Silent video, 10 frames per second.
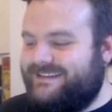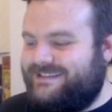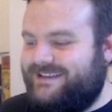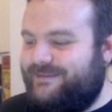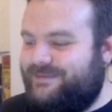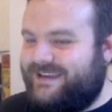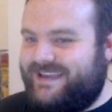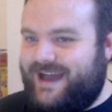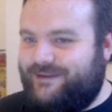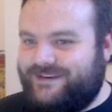Stop the
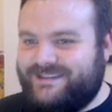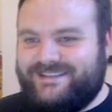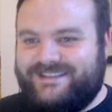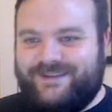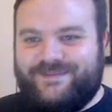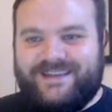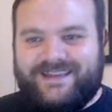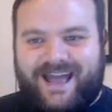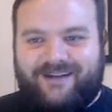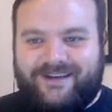count. Stop the
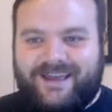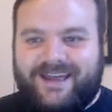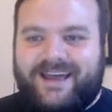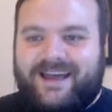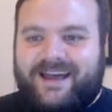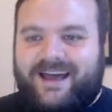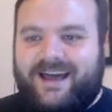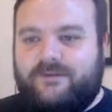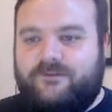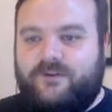count.
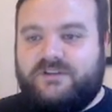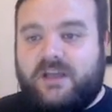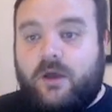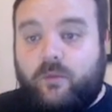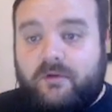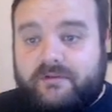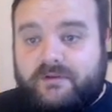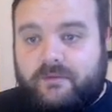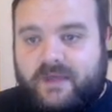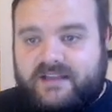Uh, Flux. What,
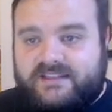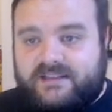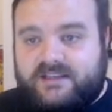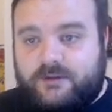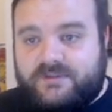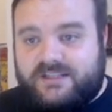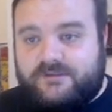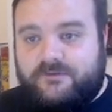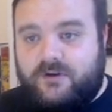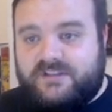what, Hazard says
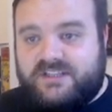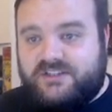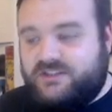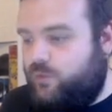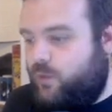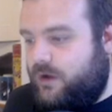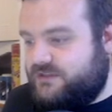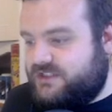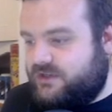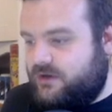Flux is just
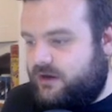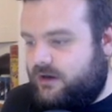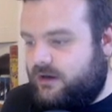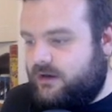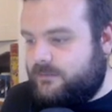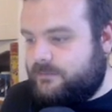one score.